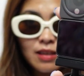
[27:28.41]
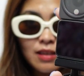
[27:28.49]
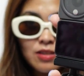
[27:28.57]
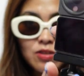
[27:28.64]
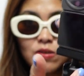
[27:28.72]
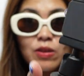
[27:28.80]

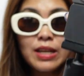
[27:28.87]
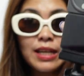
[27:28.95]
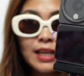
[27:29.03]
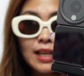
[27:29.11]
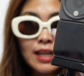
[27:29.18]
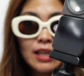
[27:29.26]
So,
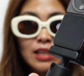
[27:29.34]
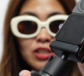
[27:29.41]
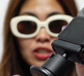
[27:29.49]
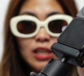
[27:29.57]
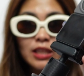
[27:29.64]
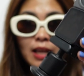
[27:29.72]
nakiklik
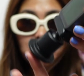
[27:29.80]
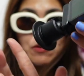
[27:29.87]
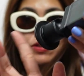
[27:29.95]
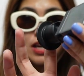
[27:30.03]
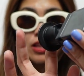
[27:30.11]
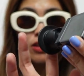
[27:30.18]
siya.
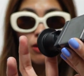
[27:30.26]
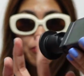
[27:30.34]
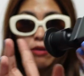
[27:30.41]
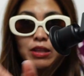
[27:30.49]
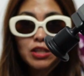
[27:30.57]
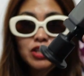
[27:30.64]
Tapos, ito,
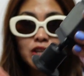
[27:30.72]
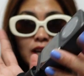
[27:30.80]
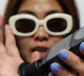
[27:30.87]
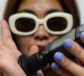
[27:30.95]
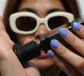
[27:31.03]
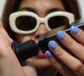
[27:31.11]
pwede
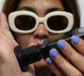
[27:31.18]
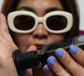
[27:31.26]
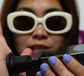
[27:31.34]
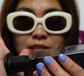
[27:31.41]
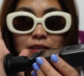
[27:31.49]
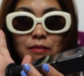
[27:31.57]
siyang
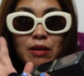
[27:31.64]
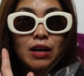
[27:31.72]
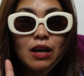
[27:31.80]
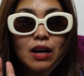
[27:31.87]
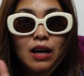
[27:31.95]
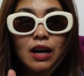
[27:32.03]
ilagay sa
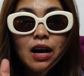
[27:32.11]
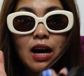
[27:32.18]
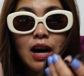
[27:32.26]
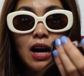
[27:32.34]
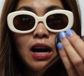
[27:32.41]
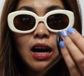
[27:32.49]
mga,
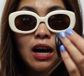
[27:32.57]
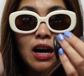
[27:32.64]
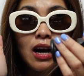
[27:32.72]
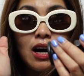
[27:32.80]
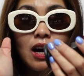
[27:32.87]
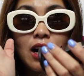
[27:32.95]

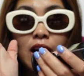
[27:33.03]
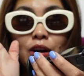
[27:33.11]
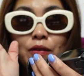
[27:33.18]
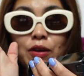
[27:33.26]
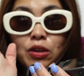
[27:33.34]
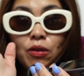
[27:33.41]

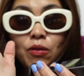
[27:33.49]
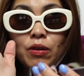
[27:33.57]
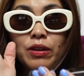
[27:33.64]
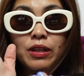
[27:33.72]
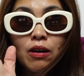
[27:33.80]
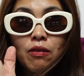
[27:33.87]
what you
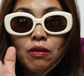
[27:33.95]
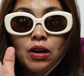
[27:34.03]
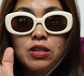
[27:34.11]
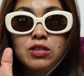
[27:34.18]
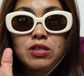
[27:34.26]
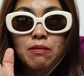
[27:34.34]
call that
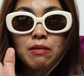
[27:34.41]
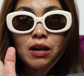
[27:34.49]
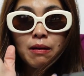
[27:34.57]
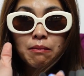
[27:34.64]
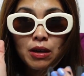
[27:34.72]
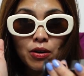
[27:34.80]
one? Sa
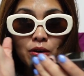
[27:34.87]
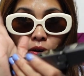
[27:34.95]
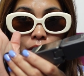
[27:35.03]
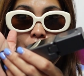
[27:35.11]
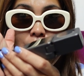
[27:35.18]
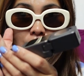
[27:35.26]
mga
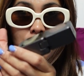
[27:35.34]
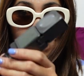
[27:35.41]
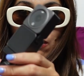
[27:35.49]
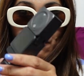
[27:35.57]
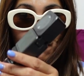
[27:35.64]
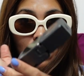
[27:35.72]
mirror
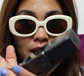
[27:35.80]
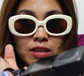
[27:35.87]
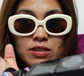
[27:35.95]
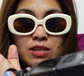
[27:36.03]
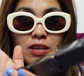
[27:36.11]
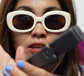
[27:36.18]

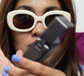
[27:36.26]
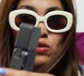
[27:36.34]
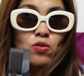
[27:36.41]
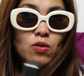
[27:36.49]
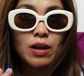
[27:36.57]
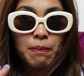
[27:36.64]
surface.
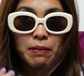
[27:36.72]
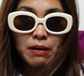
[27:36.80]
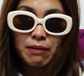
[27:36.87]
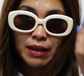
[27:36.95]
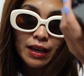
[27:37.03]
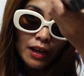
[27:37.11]
So, kapag
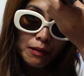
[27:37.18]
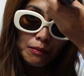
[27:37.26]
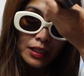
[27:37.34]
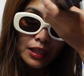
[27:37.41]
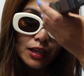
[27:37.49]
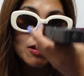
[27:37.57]
may
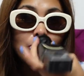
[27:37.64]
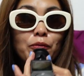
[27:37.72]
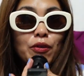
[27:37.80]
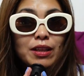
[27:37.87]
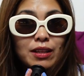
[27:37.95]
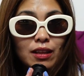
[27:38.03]
helmet kayo,
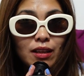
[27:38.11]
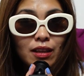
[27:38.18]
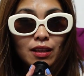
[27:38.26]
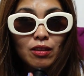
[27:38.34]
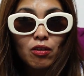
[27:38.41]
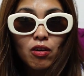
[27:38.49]
pwede
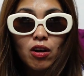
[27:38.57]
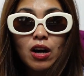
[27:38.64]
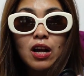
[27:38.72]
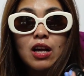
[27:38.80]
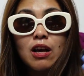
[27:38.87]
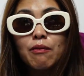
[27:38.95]
dito.
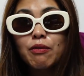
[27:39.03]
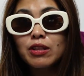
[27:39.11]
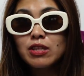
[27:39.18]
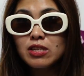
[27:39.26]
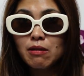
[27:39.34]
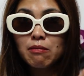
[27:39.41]

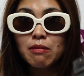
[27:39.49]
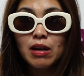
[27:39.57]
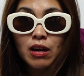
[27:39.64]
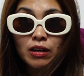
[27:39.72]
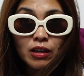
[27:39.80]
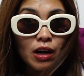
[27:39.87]
Pwede sa
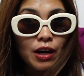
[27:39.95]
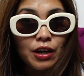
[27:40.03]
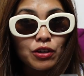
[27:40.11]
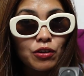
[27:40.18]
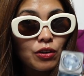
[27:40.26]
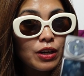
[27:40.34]
mga
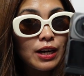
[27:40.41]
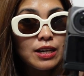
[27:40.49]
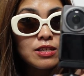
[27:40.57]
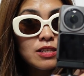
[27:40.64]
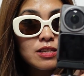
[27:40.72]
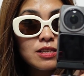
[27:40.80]
car nyo,
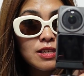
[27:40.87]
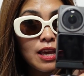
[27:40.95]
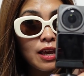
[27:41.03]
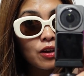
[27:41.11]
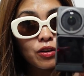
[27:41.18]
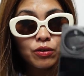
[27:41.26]
guys. This is
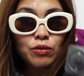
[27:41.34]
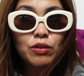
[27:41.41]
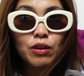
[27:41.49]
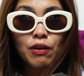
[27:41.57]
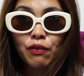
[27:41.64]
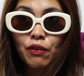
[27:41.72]
a
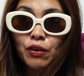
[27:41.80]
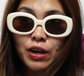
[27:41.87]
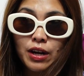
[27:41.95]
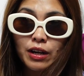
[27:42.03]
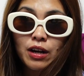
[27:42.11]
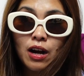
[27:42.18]
good for
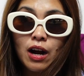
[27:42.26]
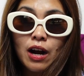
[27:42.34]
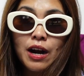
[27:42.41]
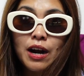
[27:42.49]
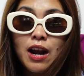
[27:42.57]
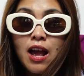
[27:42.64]
the
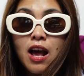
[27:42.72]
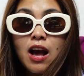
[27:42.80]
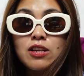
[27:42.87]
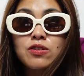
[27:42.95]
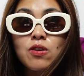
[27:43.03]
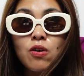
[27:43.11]
car.
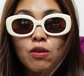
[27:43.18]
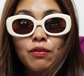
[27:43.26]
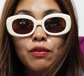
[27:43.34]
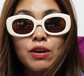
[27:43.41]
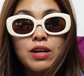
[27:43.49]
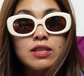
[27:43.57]
So,
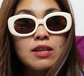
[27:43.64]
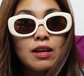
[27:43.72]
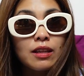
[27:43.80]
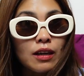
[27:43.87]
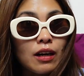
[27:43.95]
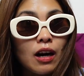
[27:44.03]
for
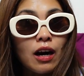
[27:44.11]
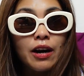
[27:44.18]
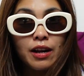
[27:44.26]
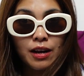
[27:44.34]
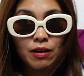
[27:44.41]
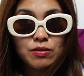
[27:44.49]
inside the car
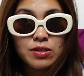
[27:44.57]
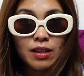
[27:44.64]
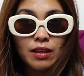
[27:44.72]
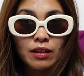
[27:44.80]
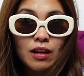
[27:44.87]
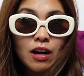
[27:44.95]
and
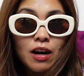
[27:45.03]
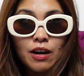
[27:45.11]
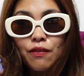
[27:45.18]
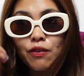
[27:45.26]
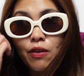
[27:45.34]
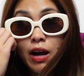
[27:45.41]
outside the car,
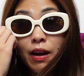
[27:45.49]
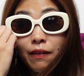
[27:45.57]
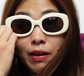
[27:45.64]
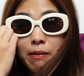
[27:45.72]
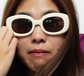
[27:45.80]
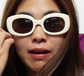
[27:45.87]
if you
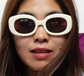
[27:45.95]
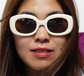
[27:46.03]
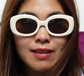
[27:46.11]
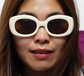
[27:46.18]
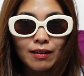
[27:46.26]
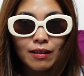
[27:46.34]
have a
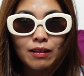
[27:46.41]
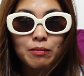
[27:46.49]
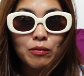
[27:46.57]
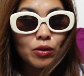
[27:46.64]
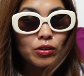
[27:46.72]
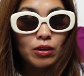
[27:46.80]
bicycle,
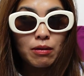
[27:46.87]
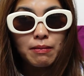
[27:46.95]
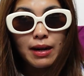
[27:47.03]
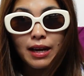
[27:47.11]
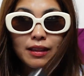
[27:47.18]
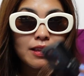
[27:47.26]

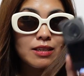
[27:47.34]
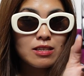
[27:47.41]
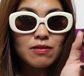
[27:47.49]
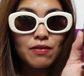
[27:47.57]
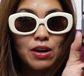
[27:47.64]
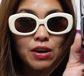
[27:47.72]
motorbike, this
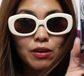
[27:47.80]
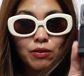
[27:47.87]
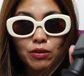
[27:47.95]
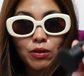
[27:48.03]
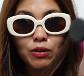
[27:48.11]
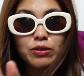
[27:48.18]
is very
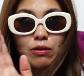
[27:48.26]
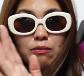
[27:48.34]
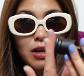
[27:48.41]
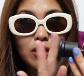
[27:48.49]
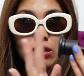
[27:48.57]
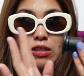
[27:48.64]
good also
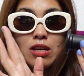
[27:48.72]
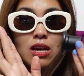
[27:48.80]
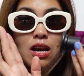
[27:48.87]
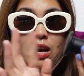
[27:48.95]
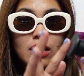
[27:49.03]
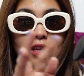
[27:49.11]
because
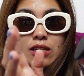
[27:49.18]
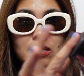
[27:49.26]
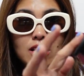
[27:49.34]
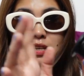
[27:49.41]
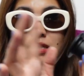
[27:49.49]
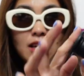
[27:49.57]
this
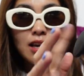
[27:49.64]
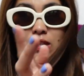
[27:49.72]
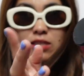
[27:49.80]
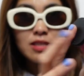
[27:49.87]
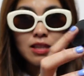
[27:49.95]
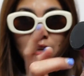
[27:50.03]
is
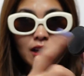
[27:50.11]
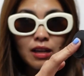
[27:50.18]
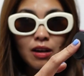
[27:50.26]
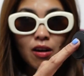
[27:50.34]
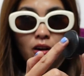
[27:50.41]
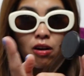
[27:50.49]
a
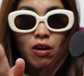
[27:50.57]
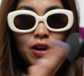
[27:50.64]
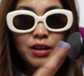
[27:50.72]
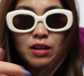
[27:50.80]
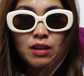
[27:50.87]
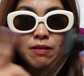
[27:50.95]

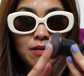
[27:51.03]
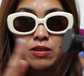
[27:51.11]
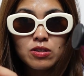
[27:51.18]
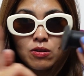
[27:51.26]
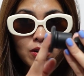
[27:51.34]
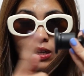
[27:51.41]
stick-on.
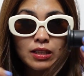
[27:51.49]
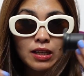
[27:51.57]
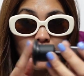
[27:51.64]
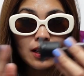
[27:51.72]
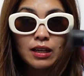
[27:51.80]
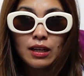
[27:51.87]
So,
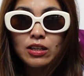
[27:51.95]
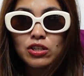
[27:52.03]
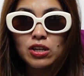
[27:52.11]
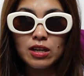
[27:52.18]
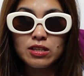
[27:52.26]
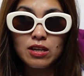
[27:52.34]
natatanggal
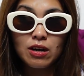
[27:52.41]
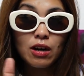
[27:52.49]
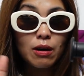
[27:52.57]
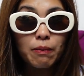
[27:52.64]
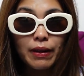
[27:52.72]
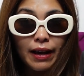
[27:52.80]
siya sa
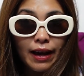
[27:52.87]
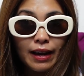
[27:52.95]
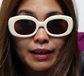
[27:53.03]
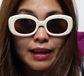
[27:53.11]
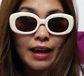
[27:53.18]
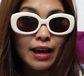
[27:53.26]

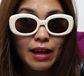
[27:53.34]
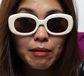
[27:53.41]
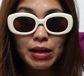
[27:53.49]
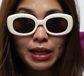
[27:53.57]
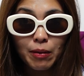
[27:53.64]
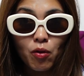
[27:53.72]
airplane
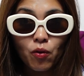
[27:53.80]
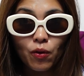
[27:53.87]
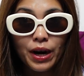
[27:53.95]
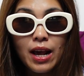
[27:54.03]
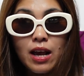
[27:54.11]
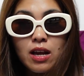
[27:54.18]
and many
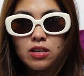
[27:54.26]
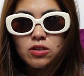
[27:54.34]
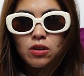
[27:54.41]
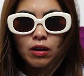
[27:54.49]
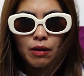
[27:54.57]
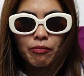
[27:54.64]
more.
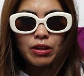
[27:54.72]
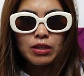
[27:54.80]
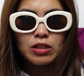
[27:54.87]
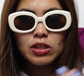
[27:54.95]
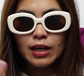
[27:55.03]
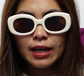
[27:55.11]
So, na
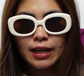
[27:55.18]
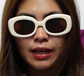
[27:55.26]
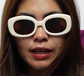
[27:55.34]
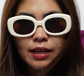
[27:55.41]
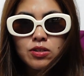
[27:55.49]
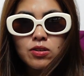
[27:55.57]
pwede siyang
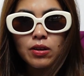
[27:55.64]
ilagay.